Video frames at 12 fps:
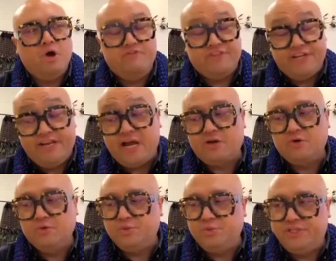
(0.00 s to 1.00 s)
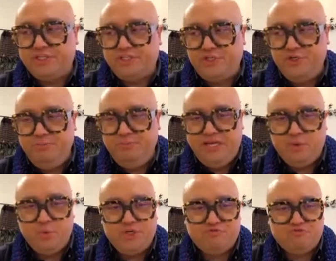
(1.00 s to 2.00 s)
or over the knuckles with a 2-meter
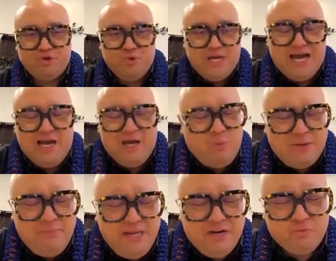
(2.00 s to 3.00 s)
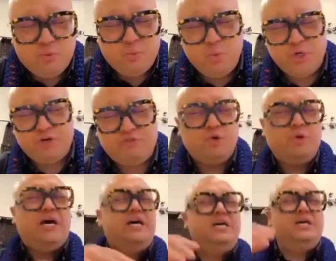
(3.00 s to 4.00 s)
wooden ruler, 1-meter wooden
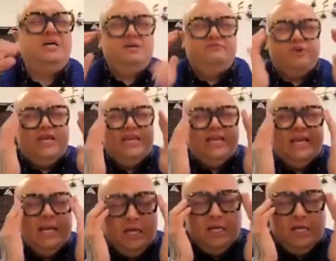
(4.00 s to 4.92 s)
ruler for getting